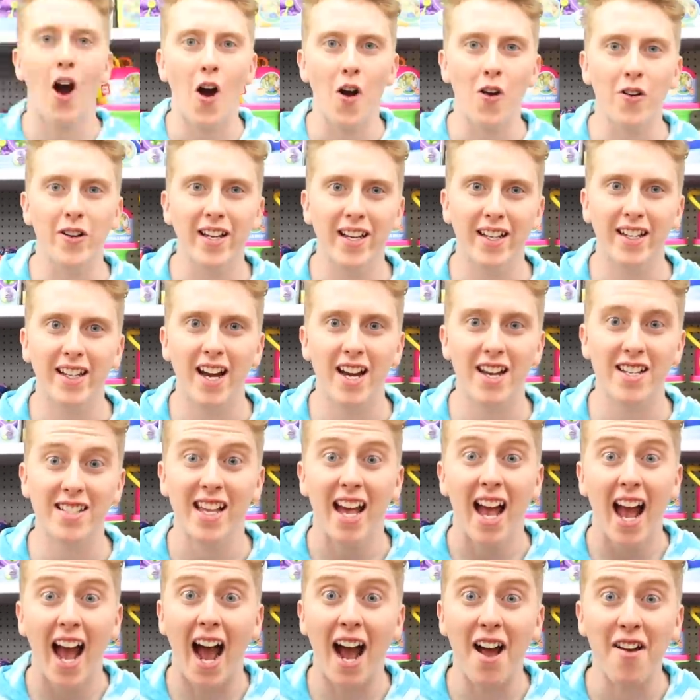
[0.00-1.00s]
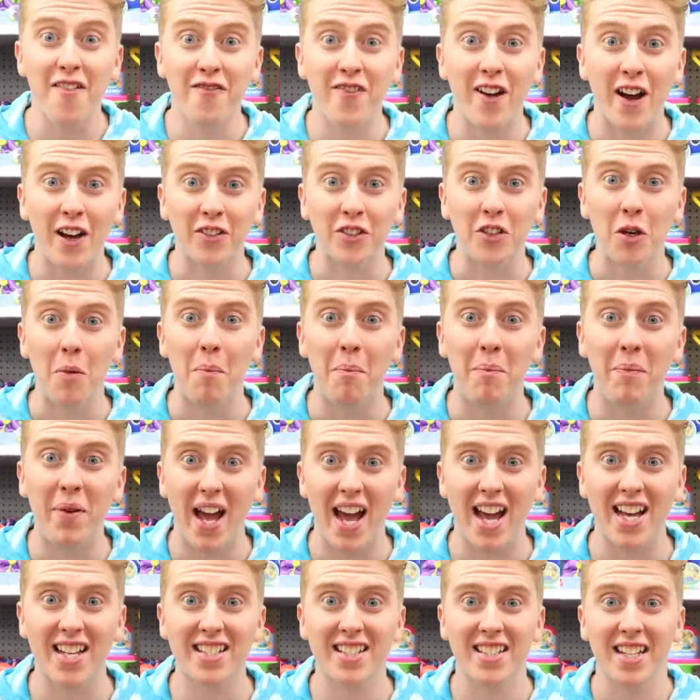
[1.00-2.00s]
Okay guys, I found the
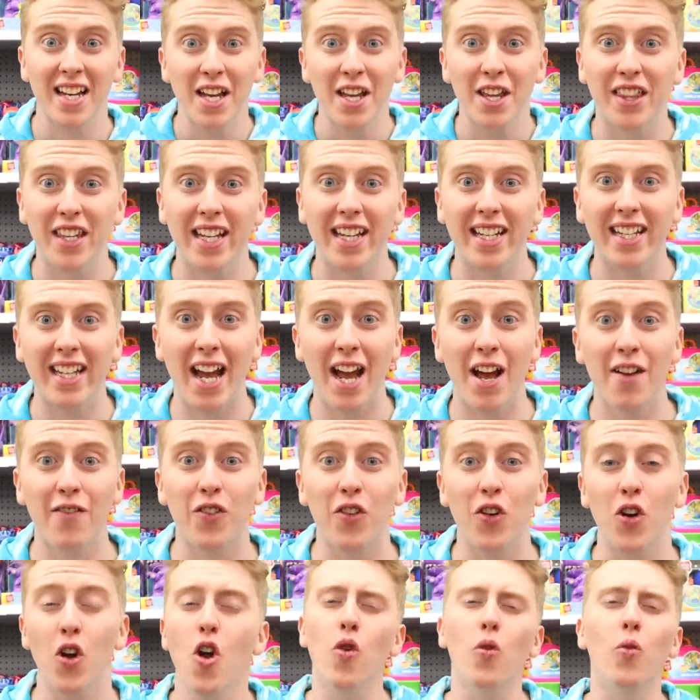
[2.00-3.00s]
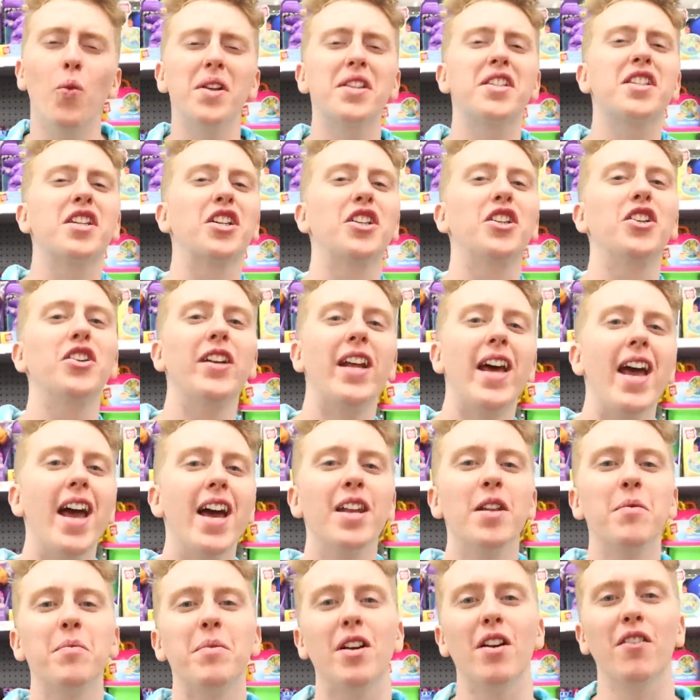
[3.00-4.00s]
best thing ever. What's a good
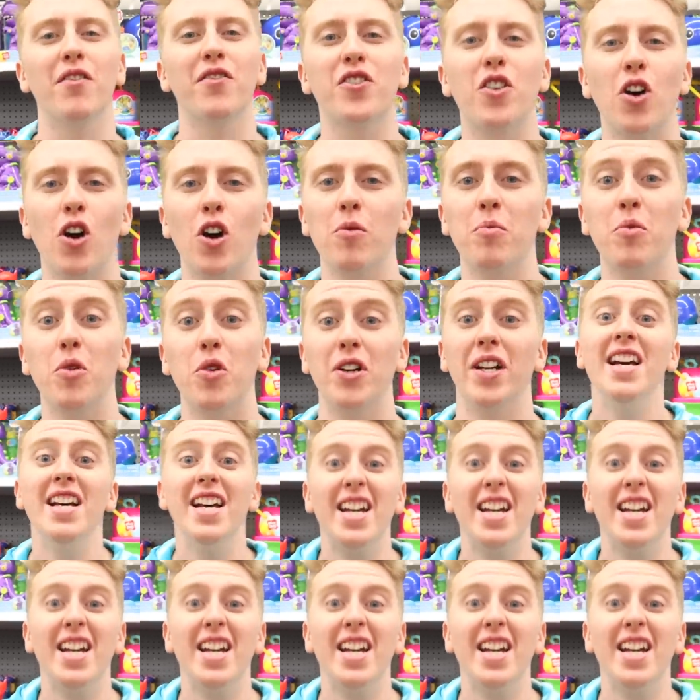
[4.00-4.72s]
enemy of cardboard?